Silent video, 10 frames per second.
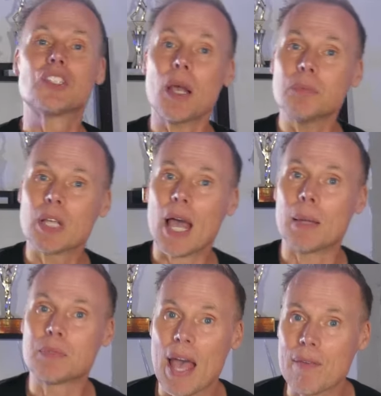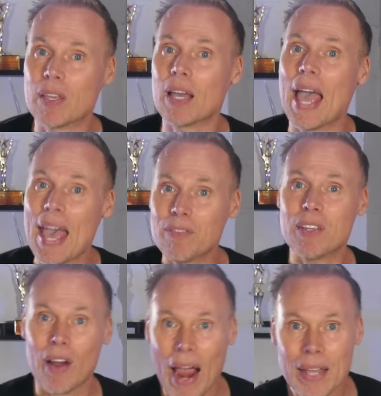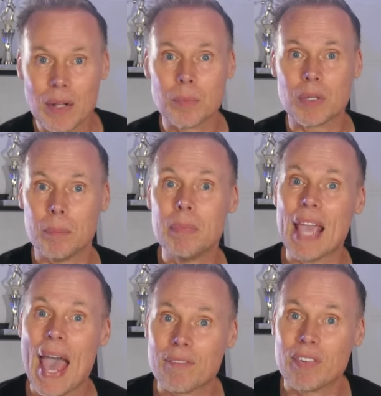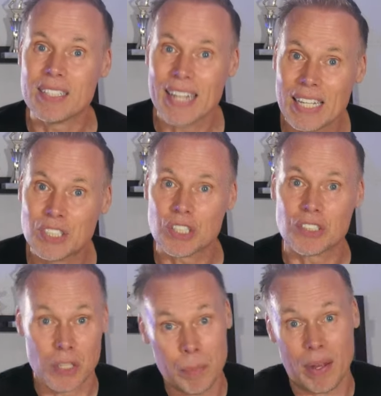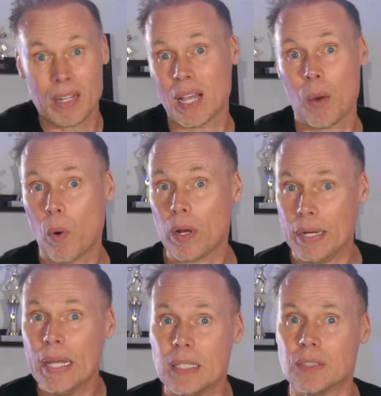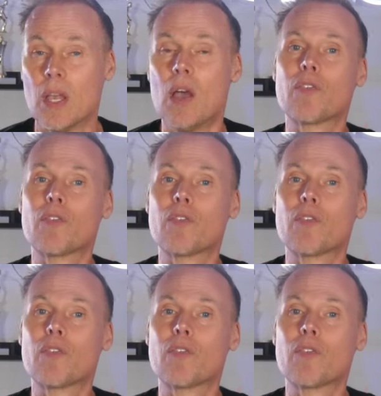Sometimes having a heavier item can be advantageous, depending on what it is.